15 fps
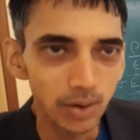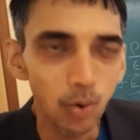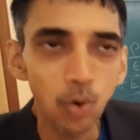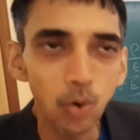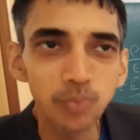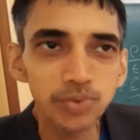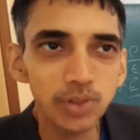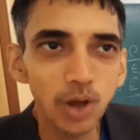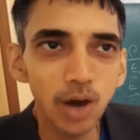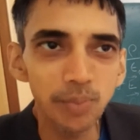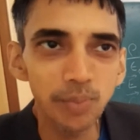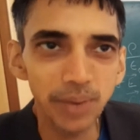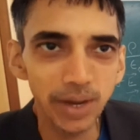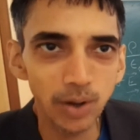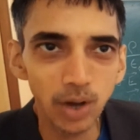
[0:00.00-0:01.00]
Ohm's law
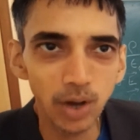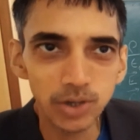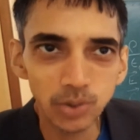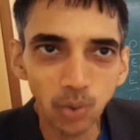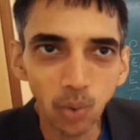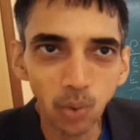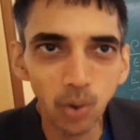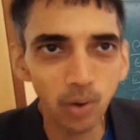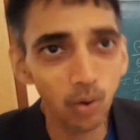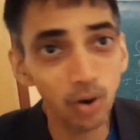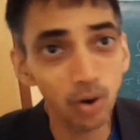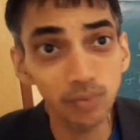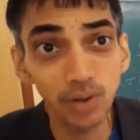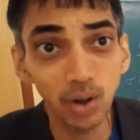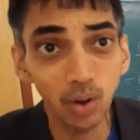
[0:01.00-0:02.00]
may not hold or
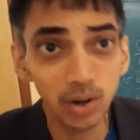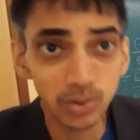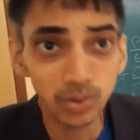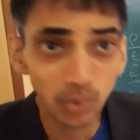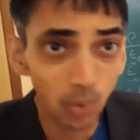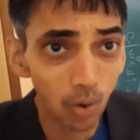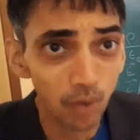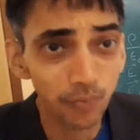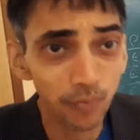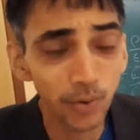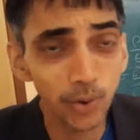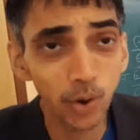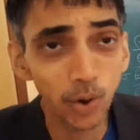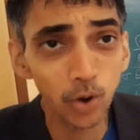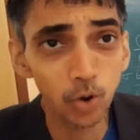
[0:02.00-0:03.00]
will not hold for
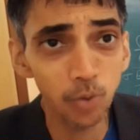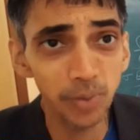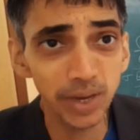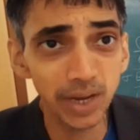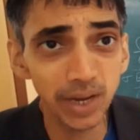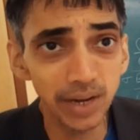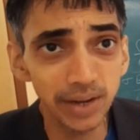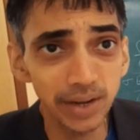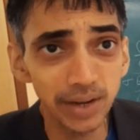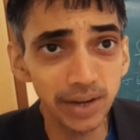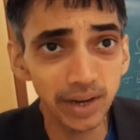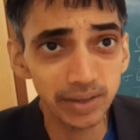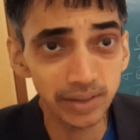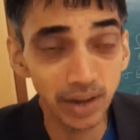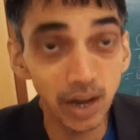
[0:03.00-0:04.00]
non-ohmic
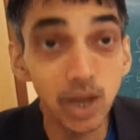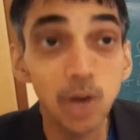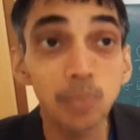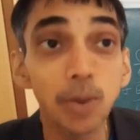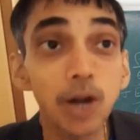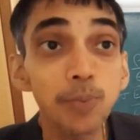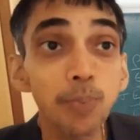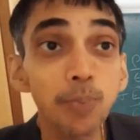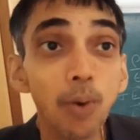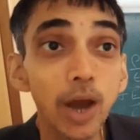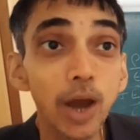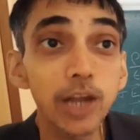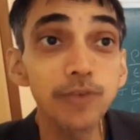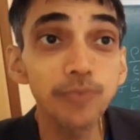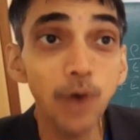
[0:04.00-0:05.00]
conductor, but
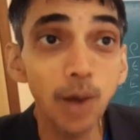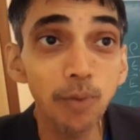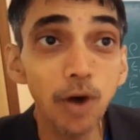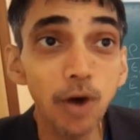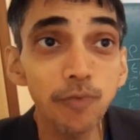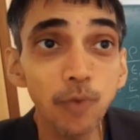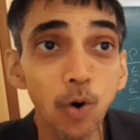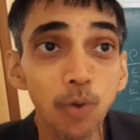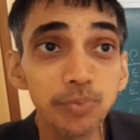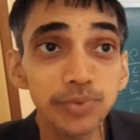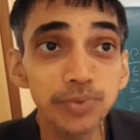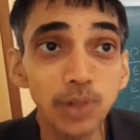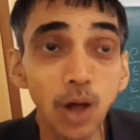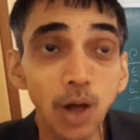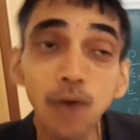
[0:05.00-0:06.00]
point form of
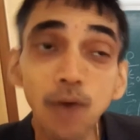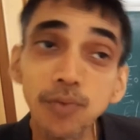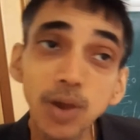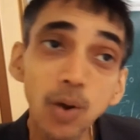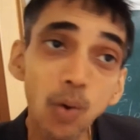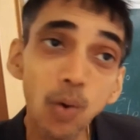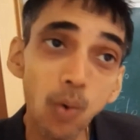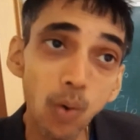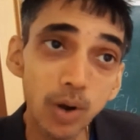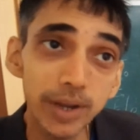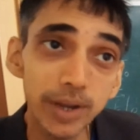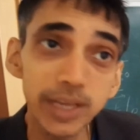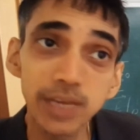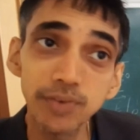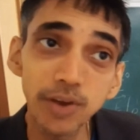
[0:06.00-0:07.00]
Ohm's law will hold
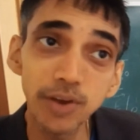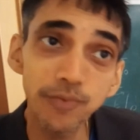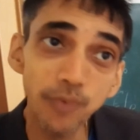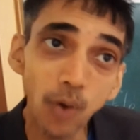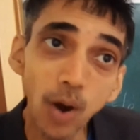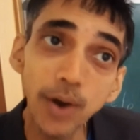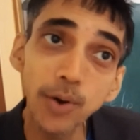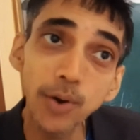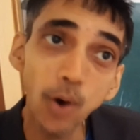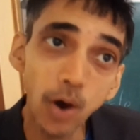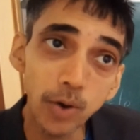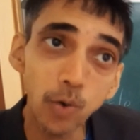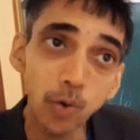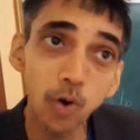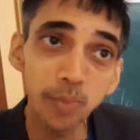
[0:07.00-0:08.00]
even for
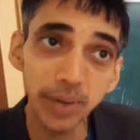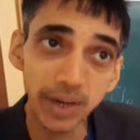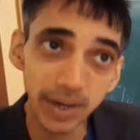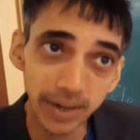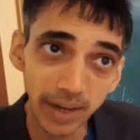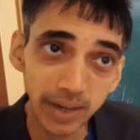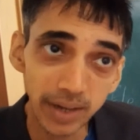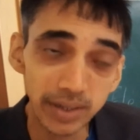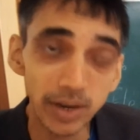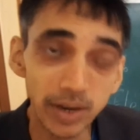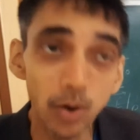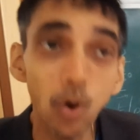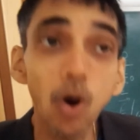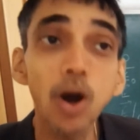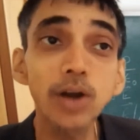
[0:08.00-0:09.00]
non-ohmic conductor
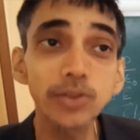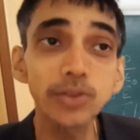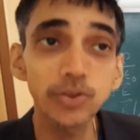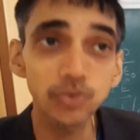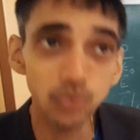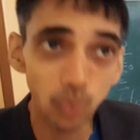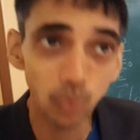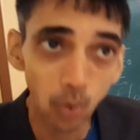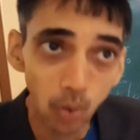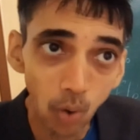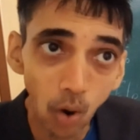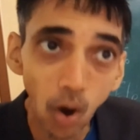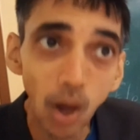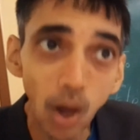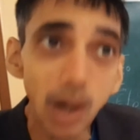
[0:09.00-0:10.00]
or the
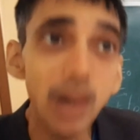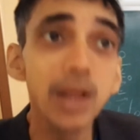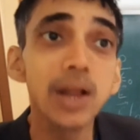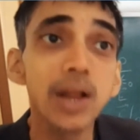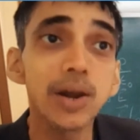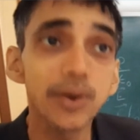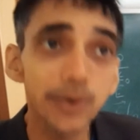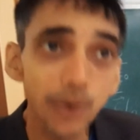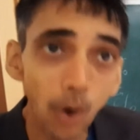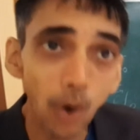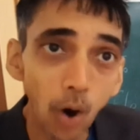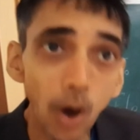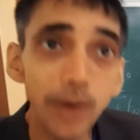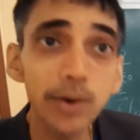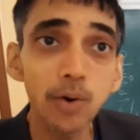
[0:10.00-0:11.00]
so-called
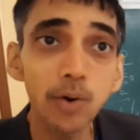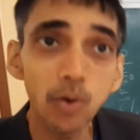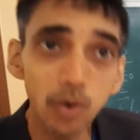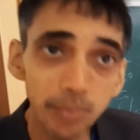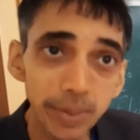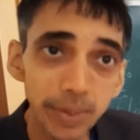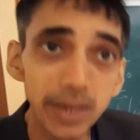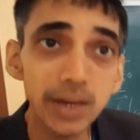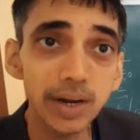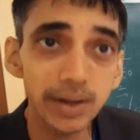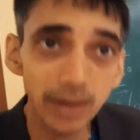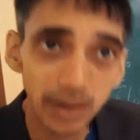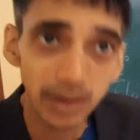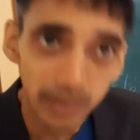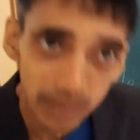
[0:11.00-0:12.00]
non-ohmic
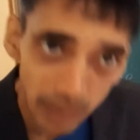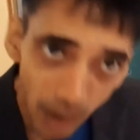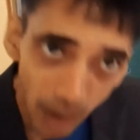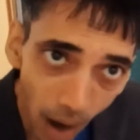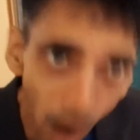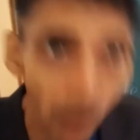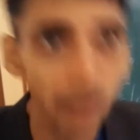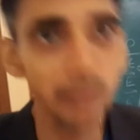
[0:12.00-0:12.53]
conductor.